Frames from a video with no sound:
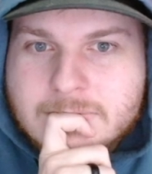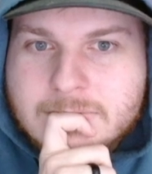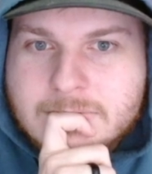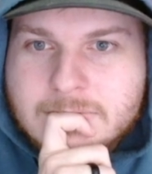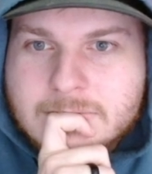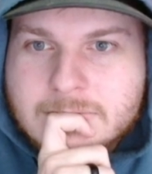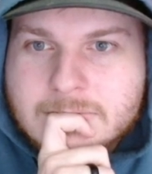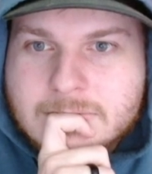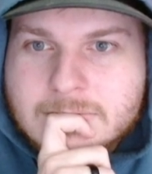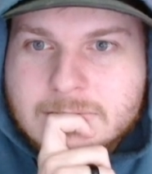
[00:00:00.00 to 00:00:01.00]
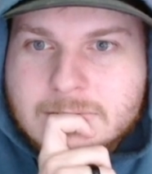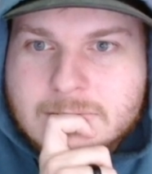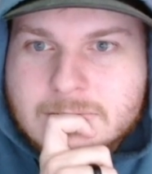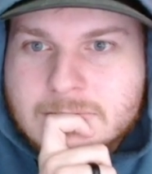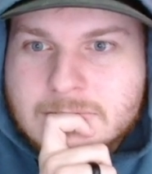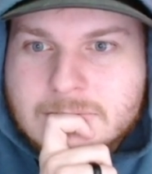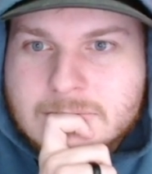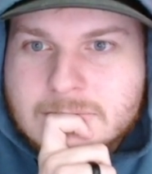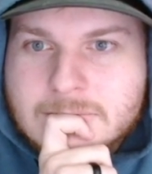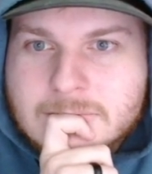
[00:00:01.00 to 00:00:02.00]

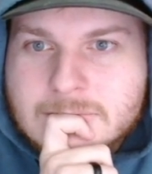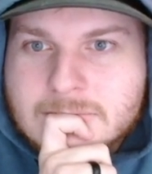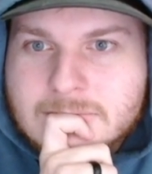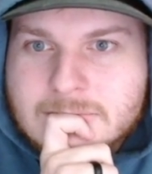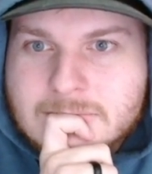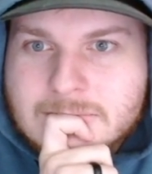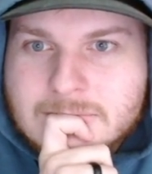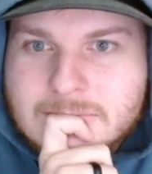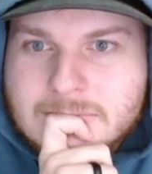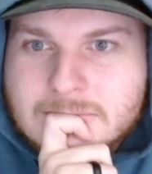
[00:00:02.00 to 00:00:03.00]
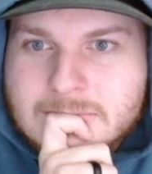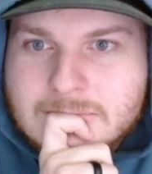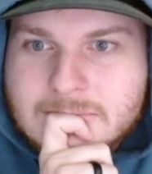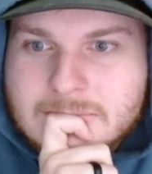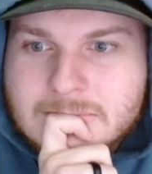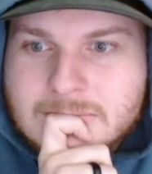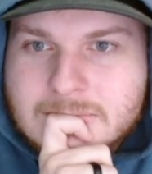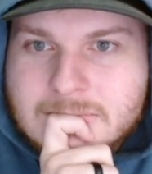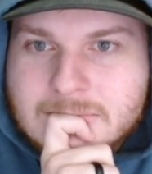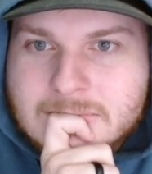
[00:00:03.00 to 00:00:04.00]

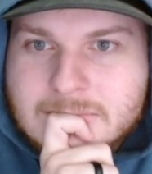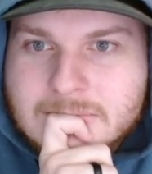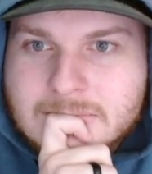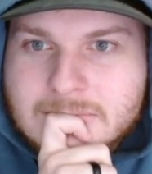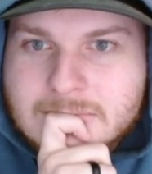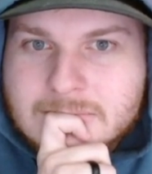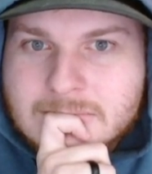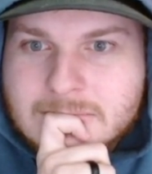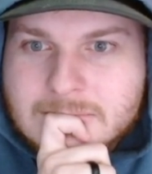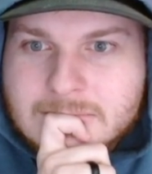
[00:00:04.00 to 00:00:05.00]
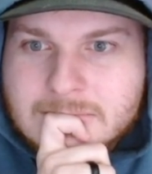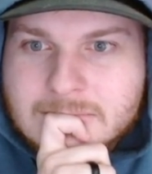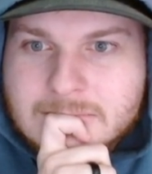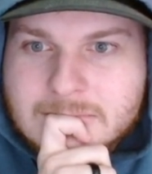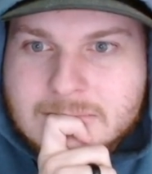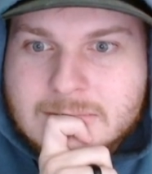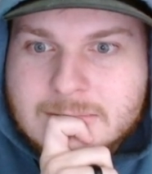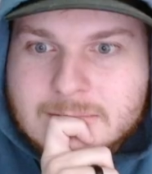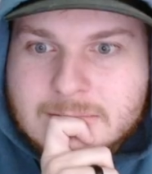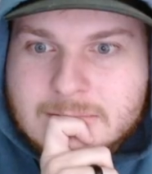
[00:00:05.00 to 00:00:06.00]

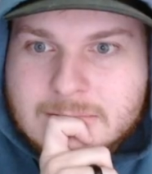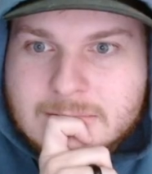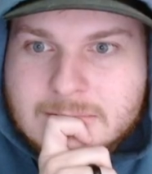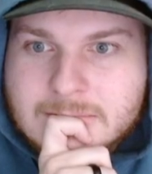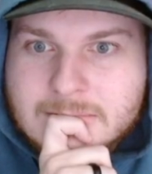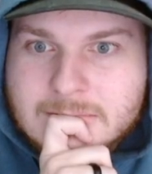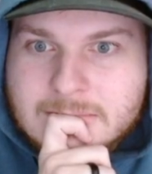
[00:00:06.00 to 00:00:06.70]
The person shown says nothing.